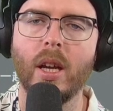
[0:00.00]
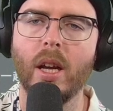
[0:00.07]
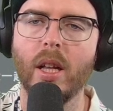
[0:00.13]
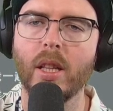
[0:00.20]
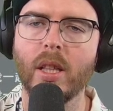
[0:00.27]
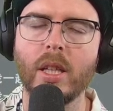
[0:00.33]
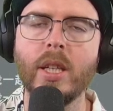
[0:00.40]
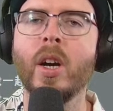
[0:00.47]

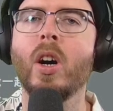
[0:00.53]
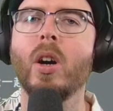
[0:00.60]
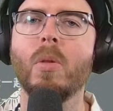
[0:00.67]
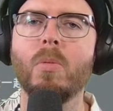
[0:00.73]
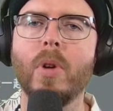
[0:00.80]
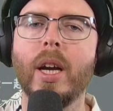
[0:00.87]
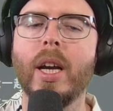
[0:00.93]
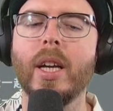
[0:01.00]
Leehom
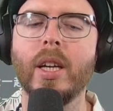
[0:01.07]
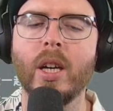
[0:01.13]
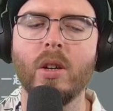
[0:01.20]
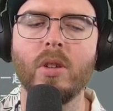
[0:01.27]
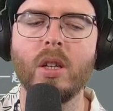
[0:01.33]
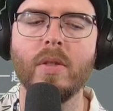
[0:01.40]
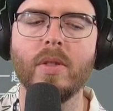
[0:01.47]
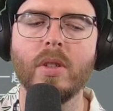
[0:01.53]
Wang,
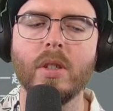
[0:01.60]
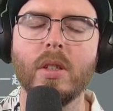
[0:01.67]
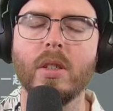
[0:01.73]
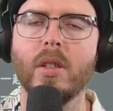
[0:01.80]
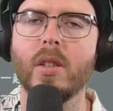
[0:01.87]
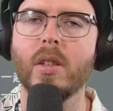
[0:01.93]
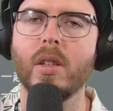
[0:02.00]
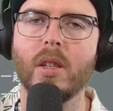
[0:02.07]
however,
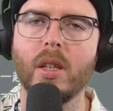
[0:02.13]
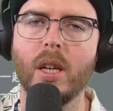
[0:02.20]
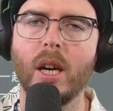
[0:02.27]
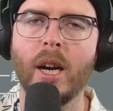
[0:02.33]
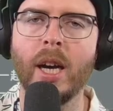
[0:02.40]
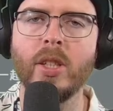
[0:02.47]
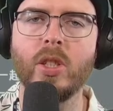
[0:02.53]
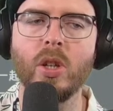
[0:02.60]

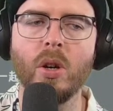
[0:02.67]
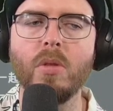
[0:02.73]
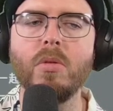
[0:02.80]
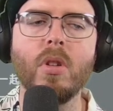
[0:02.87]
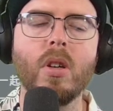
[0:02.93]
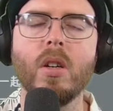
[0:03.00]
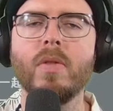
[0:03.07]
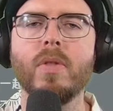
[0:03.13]
I don't
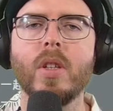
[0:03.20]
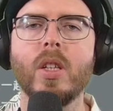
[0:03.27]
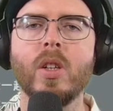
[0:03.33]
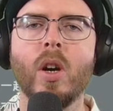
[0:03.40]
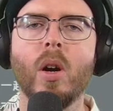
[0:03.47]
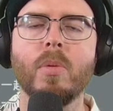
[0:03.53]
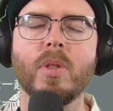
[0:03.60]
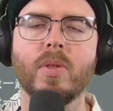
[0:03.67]
know if
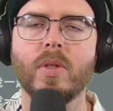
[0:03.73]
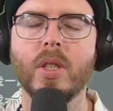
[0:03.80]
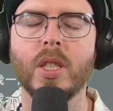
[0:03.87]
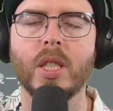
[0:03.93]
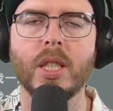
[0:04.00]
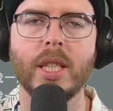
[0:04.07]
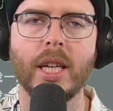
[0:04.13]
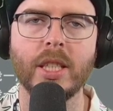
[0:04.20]
Leehom's voice
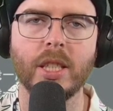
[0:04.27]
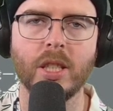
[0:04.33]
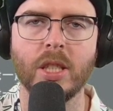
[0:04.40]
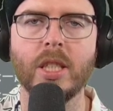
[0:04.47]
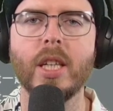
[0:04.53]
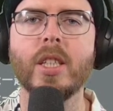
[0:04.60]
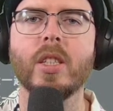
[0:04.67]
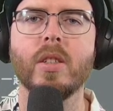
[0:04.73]
is as
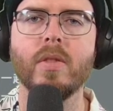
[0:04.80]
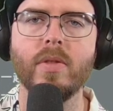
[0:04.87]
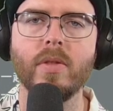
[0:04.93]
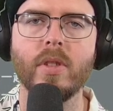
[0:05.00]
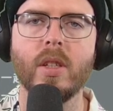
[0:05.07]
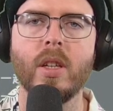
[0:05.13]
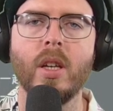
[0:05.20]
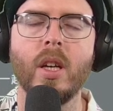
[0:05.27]
distinctive,
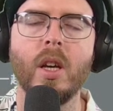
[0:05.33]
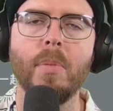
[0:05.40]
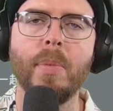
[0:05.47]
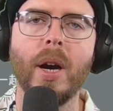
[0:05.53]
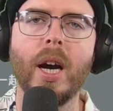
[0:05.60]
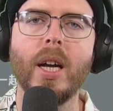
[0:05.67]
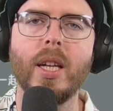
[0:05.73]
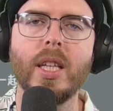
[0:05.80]

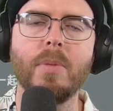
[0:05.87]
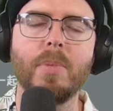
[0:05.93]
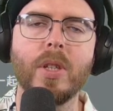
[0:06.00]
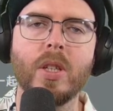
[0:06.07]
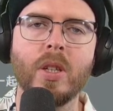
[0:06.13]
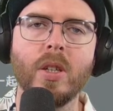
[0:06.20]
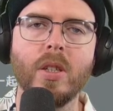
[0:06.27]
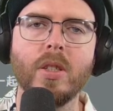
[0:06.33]
partly
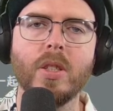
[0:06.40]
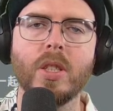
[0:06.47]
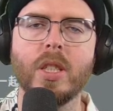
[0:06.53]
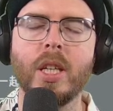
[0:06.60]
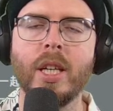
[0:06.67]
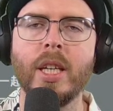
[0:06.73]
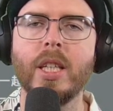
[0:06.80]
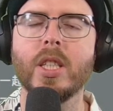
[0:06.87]
because
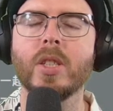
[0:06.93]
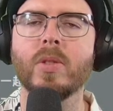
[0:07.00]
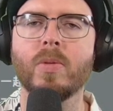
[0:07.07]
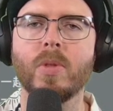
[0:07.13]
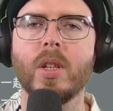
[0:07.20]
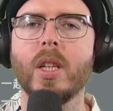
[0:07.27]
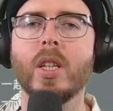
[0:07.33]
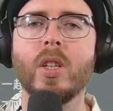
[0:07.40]
he is
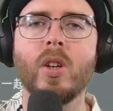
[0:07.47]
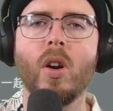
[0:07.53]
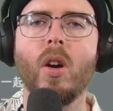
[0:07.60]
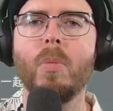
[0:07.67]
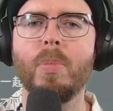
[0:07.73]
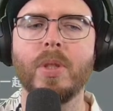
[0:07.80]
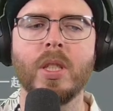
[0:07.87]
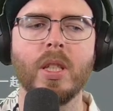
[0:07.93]
really
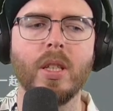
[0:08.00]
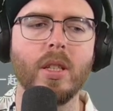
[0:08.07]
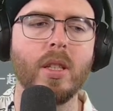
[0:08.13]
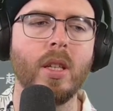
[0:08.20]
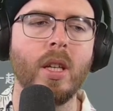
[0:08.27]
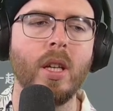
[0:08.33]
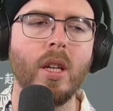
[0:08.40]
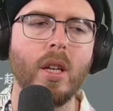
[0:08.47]
competent.
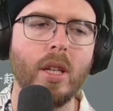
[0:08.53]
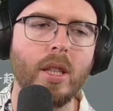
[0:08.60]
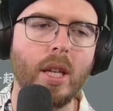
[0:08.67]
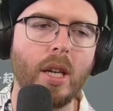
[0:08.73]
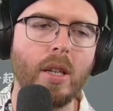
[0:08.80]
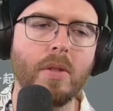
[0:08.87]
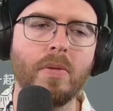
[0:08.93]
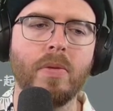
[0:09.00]

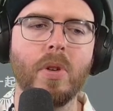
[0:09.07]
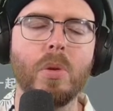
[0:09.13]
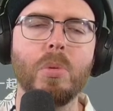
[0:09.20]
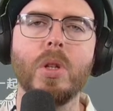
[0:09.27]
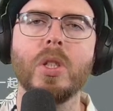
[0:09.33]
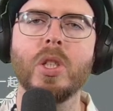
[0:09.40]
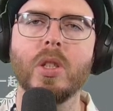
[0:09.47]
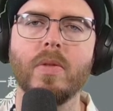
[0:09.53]
That
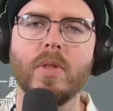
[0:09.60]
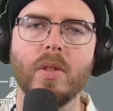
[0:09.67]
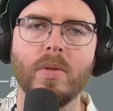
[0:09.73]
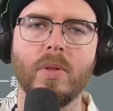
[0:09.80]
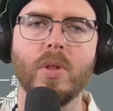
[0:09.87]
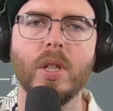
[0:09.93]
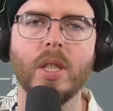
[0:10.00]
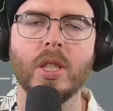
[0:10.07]
fullness of the
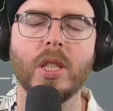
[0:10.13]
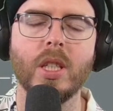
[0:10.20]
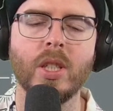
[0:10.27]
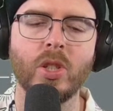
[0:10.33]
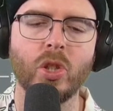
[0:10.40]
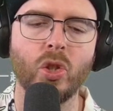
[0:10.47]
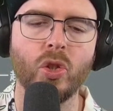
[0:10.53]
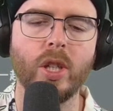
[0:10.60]
voice
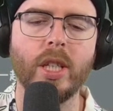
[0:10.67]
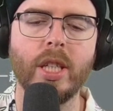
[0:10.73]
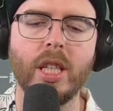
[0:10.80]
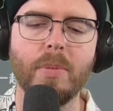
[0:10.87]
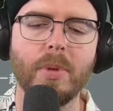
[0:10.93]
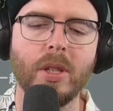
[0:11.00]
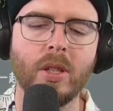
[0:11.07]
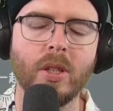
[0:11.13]
is tricky
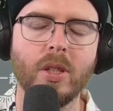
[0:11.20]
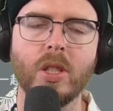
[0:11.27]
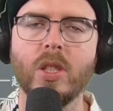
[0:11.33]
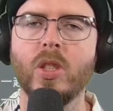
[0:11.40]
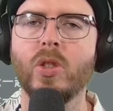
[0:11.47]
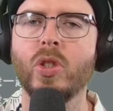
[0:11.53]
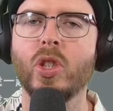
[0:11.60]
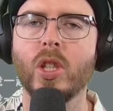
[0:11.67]
because
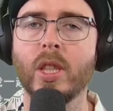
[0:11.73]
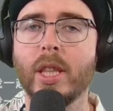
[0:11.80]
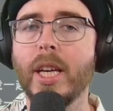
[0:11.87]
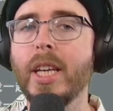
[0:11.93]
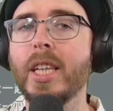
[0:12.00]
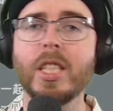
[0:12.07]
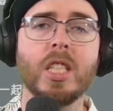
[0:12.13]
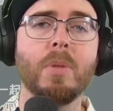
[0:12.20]
you should
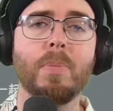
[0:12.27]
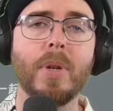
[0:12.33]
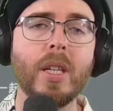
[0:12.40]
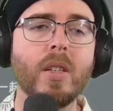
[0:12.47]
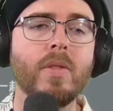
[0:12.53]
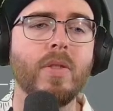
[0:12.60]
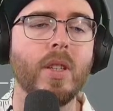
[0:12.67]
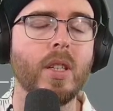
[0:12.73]
think it's a
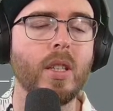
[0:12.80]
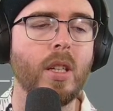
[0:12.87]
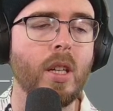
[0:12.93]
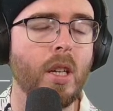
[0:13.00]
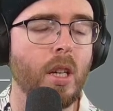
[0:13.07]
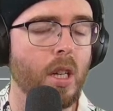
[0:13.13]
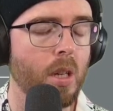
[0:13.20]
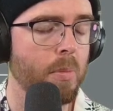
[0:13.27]
benefit.
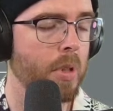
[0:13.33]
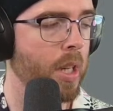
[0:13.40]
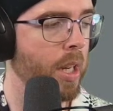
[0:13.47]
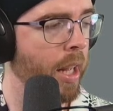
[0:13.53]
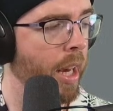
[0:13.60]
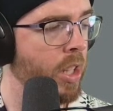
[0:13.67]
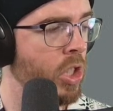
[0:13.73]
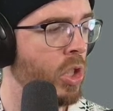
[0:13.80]
But in
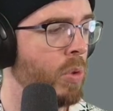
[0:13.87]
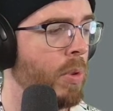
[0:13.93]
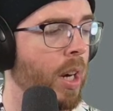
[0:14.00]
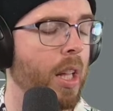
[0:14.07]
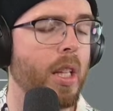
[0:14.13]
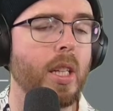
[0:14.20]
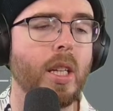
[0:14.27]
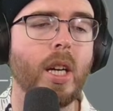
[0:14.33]

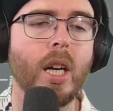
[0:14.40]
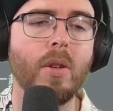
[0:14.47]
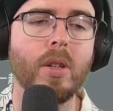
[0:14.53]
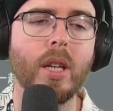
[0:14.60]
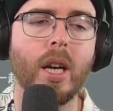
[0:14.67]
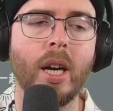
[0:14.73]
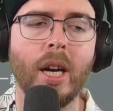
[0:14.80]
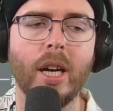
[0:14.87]
actuality, I would
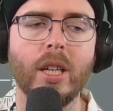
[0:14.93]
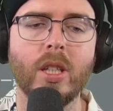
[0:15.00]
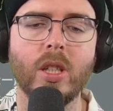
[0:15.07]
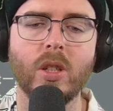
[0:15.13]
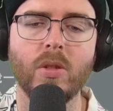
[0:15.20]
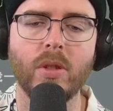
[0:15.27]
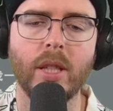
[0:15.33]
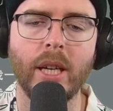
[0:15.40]

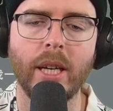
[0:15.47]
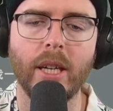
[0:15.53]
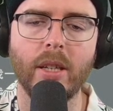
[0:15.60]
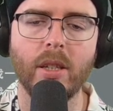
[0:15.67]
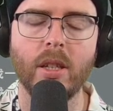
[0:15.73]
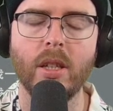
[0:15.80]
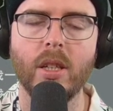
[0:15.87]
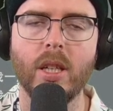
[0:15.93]
argue that,
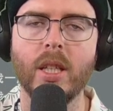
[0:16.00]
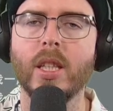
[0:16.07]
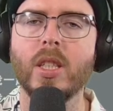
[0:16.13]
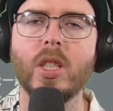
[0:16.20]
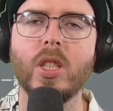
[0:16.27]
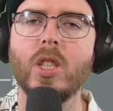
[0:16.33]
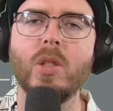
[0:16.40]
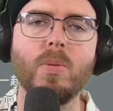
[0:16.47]
and
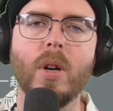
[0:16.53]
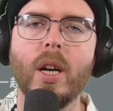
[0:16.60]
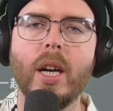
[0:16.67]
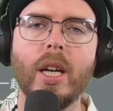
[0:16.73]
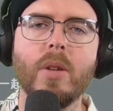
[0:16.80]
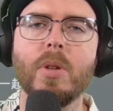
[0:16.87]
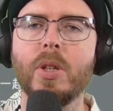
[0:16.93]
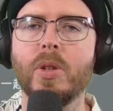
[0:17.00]
this is why
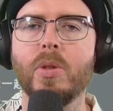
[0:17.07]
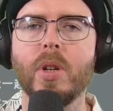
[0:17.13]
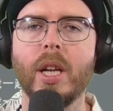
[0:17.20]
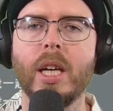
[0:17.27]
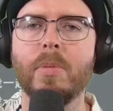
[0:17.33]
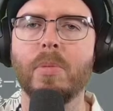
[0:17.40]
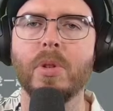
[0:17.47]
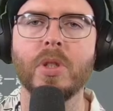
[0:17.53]
record
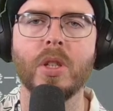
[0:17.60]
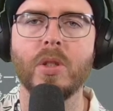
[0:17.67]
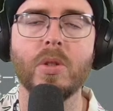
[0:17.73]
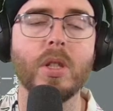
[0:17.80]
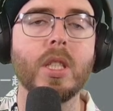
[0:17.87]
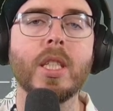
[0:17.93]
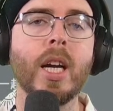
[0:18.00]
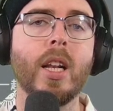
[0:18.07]
labels are
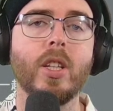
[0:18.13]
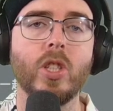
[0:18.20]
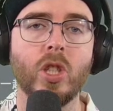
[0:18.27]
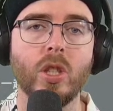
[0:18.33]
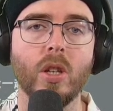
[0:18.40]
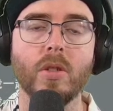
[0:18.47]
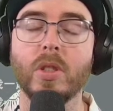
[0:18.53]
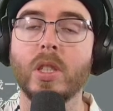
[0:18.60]
doing talent
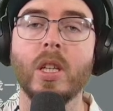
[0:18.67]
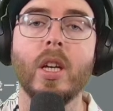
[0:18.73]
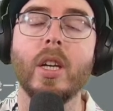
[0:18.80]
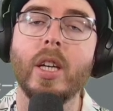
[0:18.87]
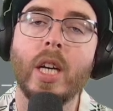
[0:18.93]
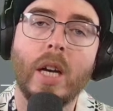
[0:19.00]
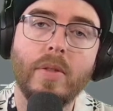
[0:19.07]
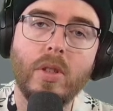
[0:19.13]
shows.
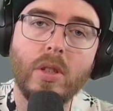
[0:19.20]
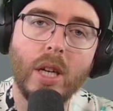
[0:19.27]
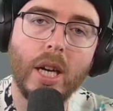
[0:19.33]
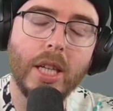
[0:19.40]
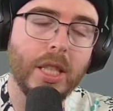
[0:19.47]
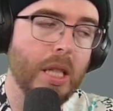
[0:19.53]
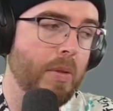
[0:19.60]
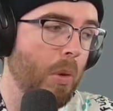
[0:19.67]
Have you
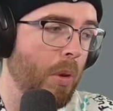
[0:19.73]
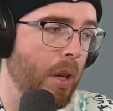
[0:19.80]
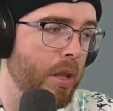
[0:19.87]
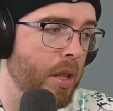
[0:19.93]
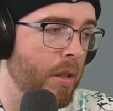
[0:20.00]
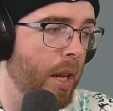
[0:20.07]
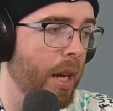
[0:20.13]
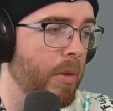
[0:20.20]
guys ever
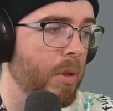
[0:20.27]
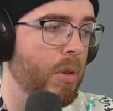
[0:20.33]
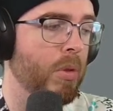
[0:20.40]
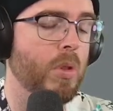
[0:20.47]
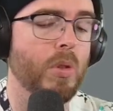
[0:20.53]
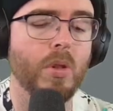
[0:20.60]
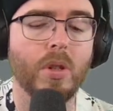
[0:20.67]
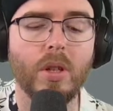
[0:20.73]
wondered, like real
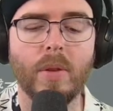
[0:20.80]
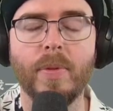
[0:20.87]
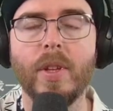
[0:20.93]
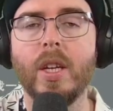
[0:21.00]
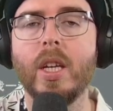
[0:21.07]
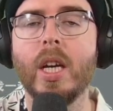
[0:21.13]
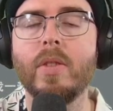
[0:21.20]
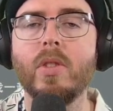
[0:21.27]
talk,
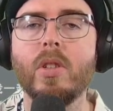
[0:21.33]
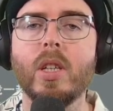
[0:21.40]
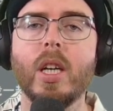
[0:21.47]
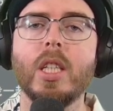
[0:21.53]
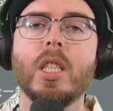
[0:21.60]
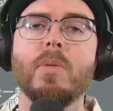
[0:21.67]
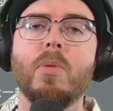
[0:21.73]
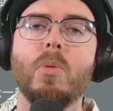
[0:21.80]
have you
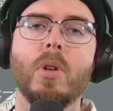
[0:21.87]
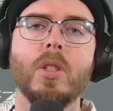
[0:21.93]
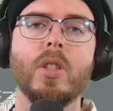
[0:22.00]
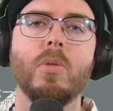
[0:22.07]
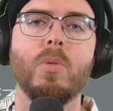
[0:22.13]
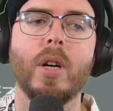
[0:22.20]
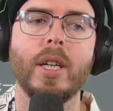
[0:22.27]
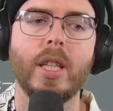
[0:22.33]
guys ever wondered
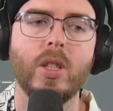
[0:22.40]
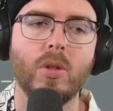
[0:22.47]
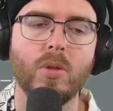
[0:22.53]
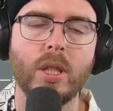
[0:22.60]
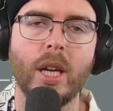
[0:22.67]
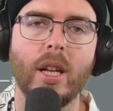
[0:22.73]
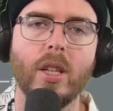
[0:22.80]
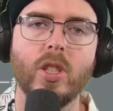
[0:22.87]
why they do
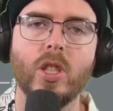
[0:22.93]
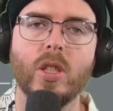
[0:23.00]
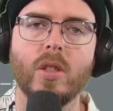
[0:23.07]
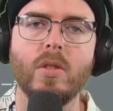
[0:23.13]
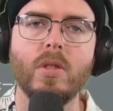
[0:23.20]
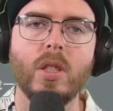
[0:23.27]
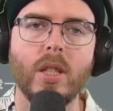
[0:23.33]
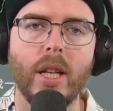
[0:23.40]
talent
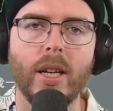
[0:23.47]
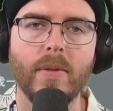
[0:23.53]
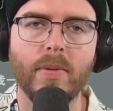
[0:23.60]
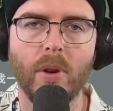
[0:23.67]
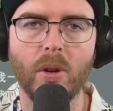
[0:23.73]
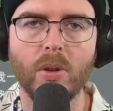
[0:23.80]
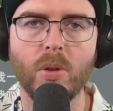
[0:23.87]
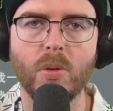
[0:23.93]
shows, like
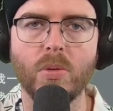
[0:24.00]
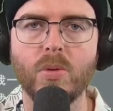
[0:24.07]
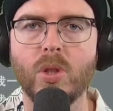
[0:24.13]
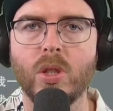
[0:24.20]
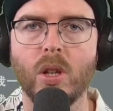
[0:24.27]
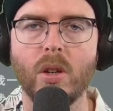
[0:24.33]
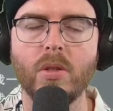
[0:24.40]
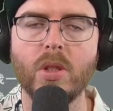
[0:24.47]
vocal
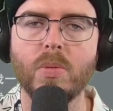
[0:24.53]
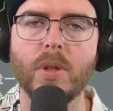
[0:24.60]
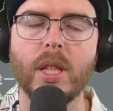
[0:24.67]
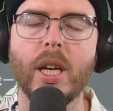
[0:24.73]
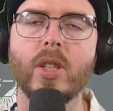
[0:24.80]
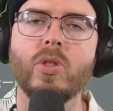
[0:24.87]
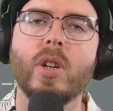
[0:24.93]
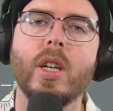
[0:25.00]
shows, where
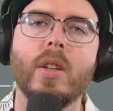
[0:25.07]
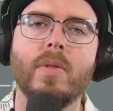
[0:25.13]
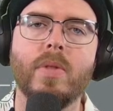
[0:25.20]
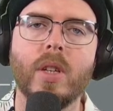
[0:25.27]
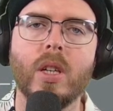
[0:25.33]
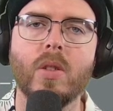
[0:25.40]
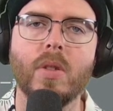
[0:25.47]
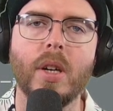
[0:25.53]
they try to
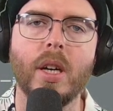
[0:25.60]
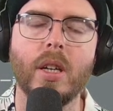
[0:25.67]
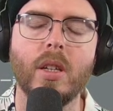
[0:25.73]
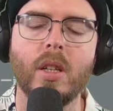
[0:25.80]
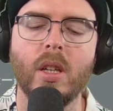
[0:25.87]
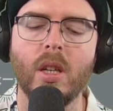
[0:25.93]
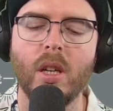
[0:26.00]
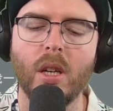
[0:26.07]
figure out
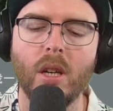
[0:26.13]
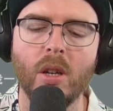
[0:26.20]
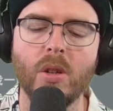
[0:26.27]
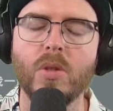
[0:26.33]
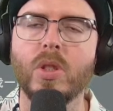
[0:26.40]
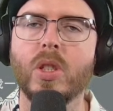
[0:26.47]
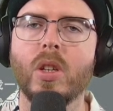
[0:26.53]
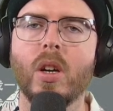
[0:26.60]

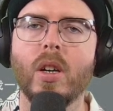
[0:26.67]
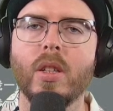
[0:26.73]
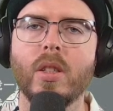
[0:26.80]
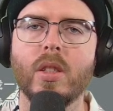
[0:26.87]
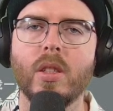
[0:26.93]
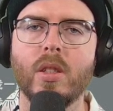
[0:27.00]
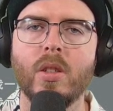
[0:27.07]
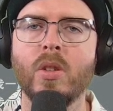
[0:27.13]
who's got
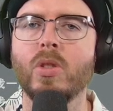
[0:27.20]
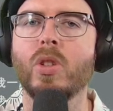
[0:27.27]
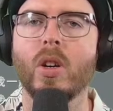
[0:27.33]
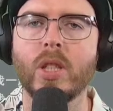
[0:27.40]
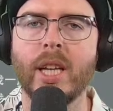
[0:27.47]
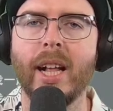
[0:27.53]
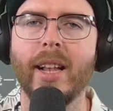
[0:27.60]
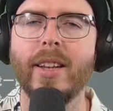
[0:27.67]

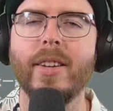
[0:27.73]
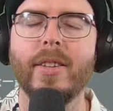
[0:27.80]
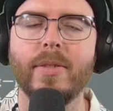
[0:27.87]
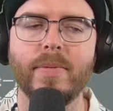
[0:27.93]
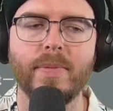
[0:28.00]
talent?